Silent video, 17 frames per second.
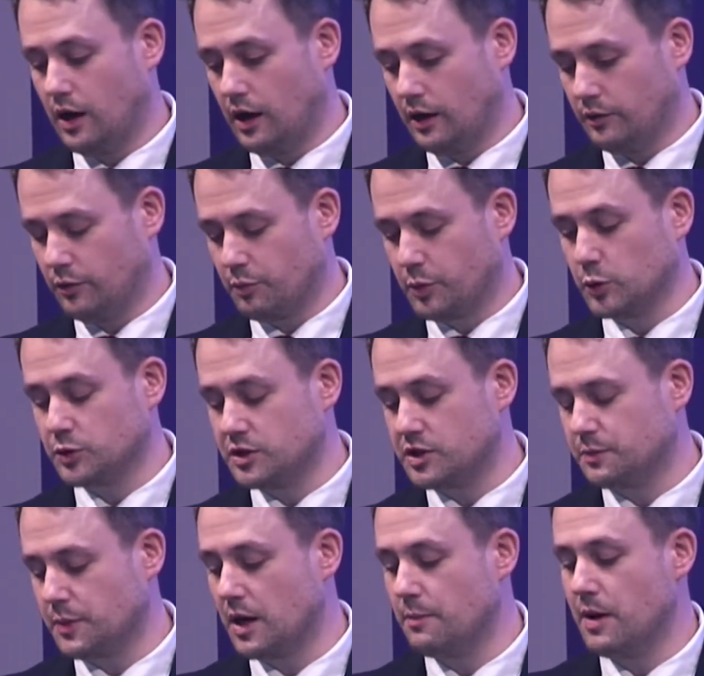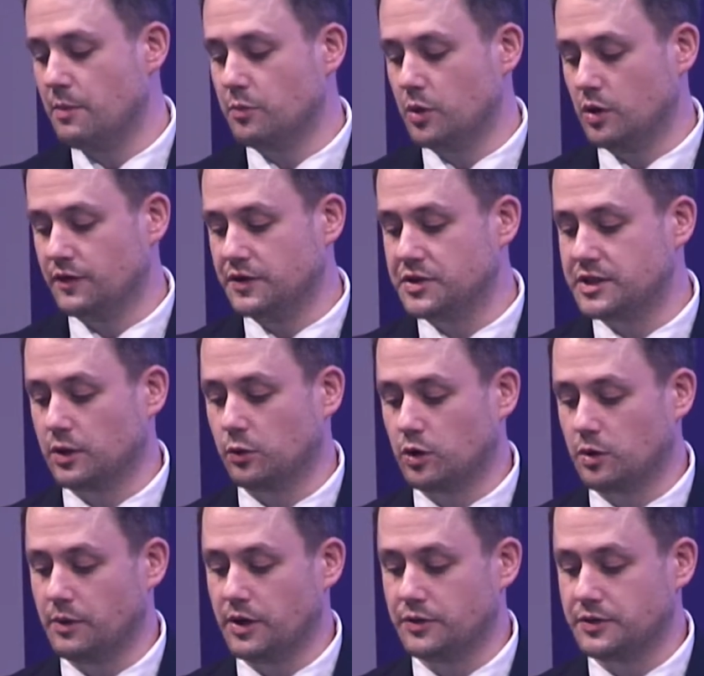reported to be a member of incel
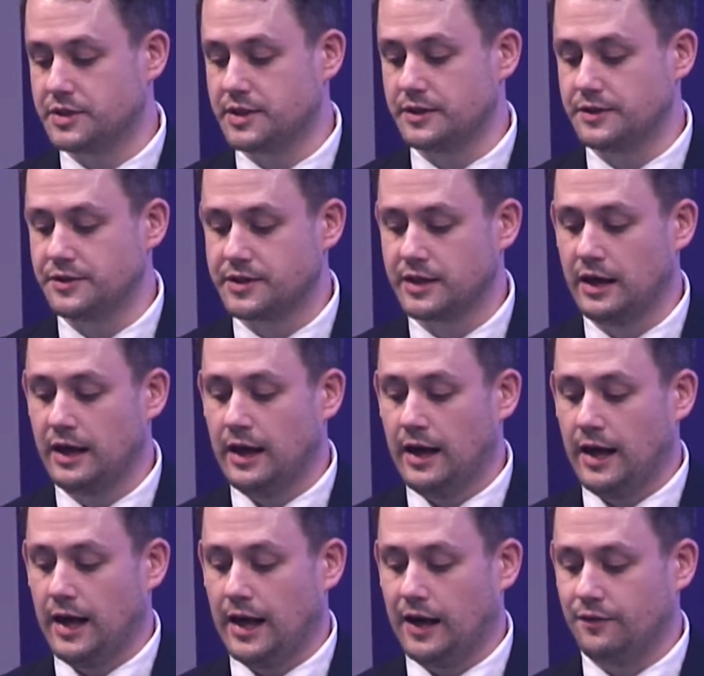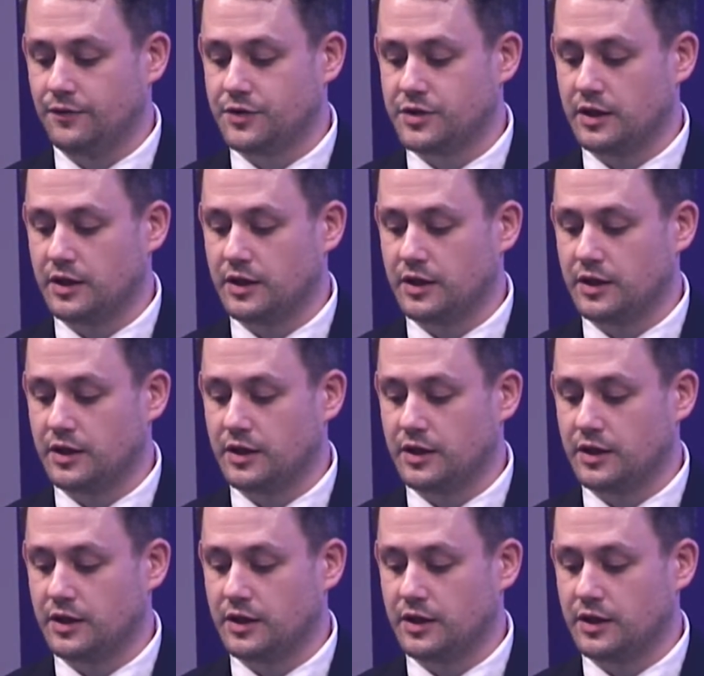communities, and